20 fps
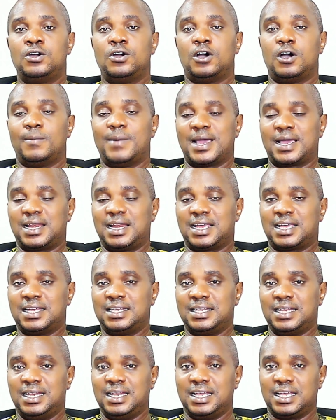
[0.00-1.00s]
or by
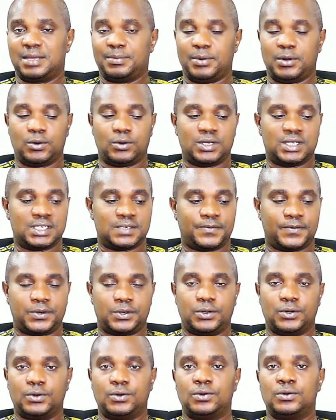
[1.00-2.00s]
clicking the link below this
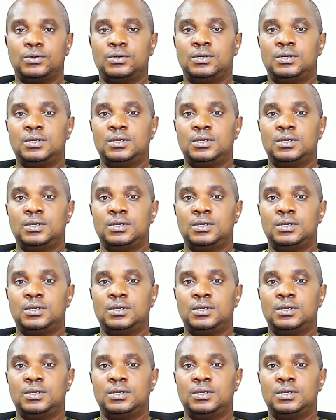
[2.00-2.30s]
video.